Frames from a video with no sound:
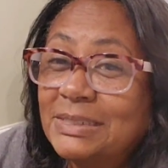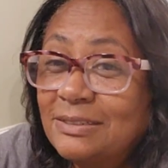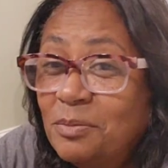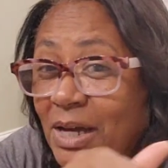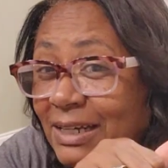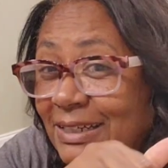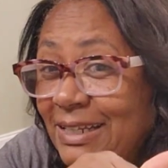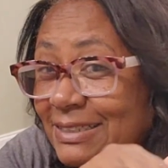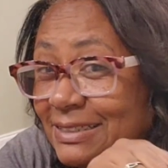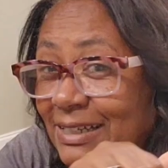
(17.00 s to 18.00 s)
Somebody
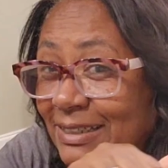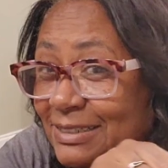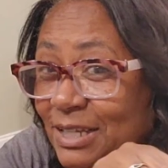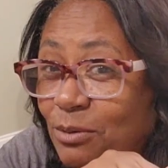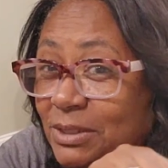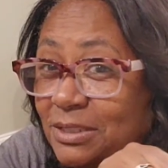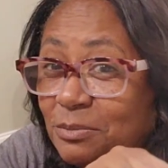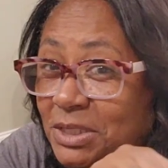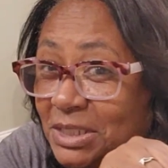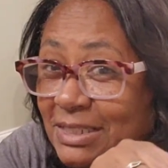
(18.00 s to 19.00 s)
need to tell the out what
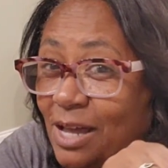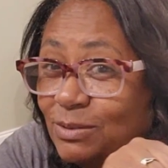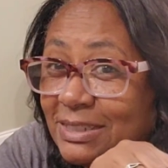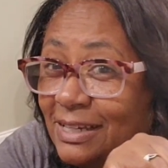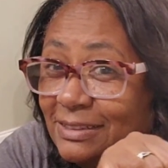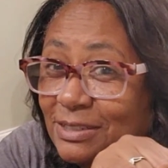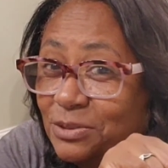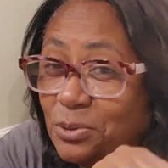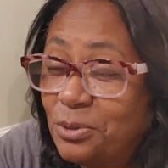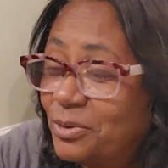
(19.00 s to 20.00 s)
temperatures outside this
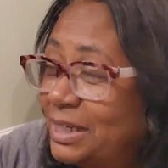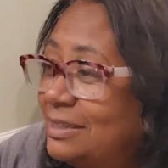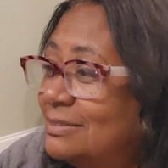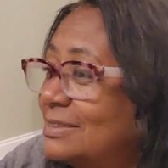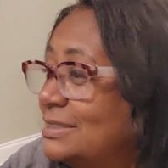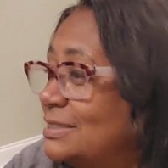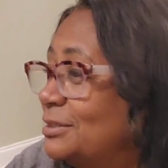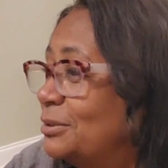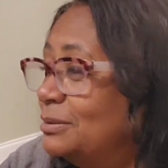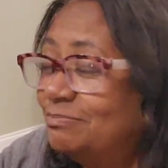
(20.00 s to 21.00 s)
door right here because
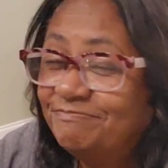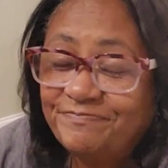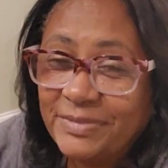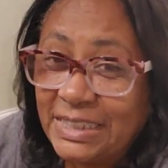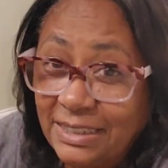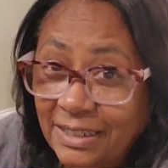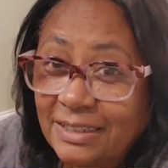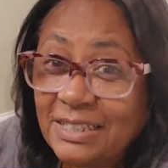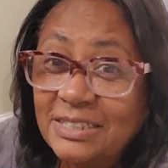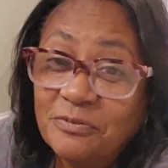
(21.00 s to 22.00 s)
um, yeah,
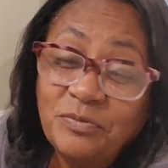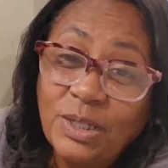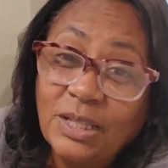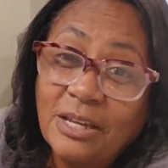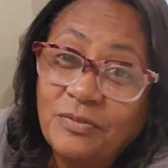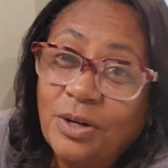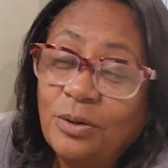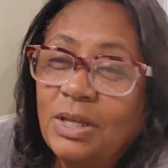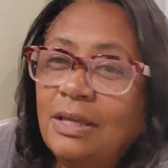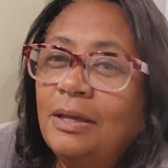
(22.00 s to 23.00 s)
it doesn't feel like
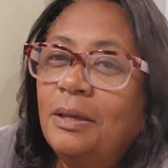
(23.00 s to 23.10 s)
fall.